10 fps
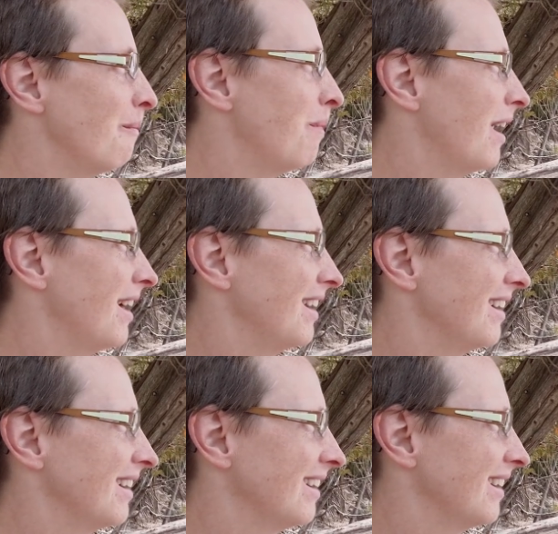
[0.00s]
but
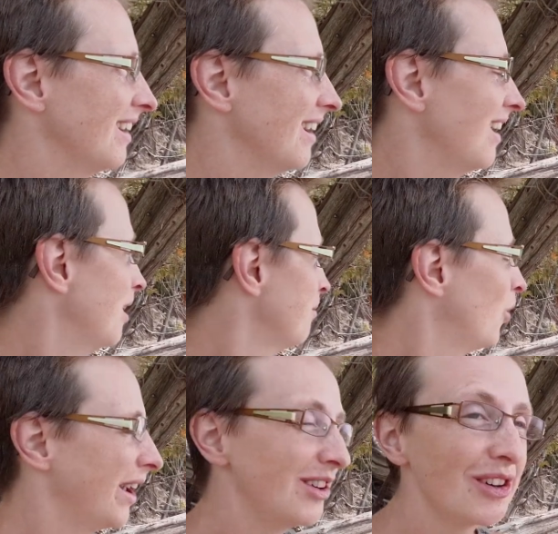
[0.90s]
I'm
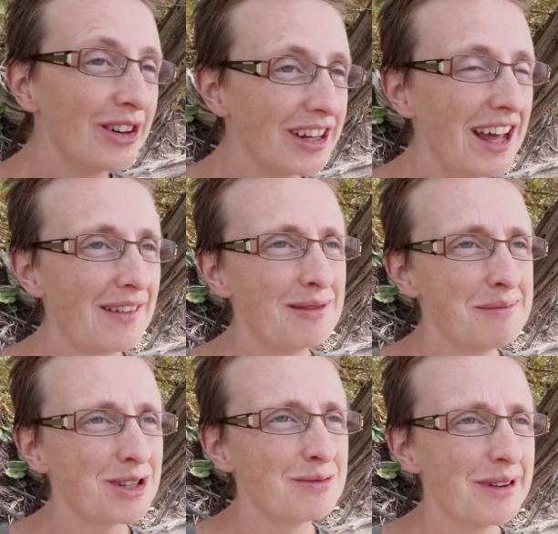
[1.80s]
quite good at having
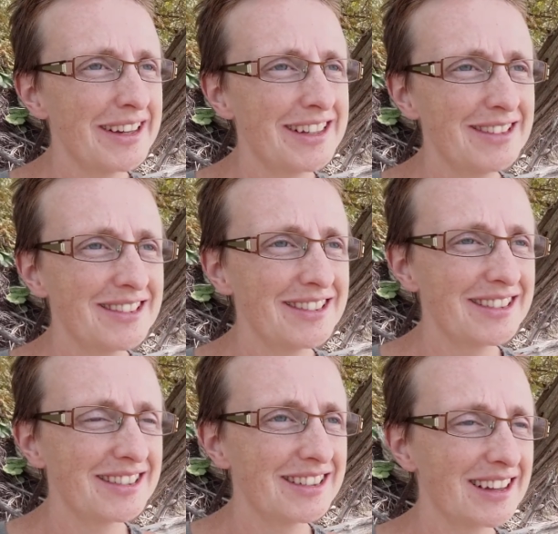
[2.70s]
mental breakdowns.
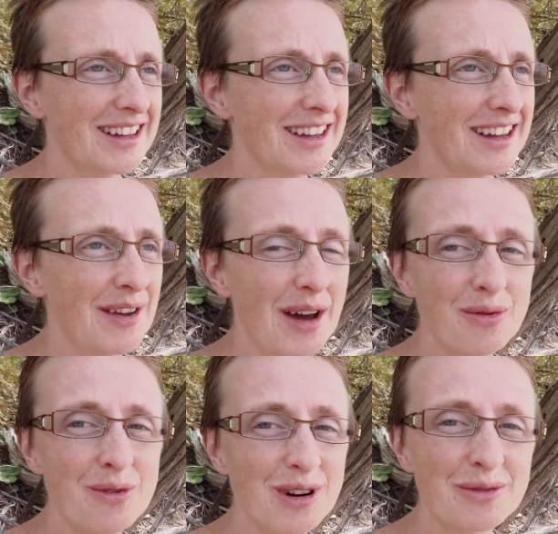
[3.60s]
I've had
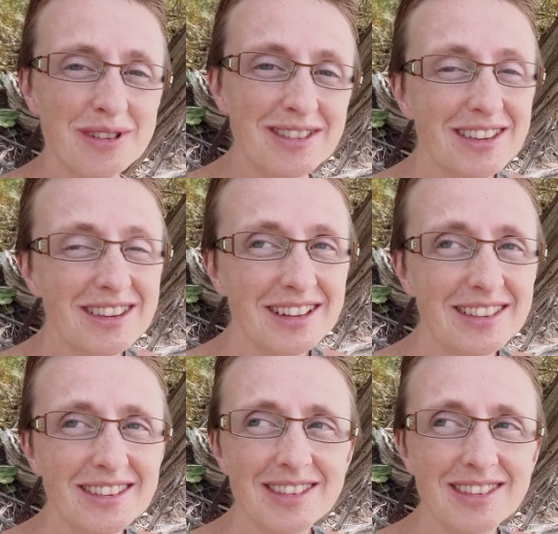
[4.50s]
worse ones than this.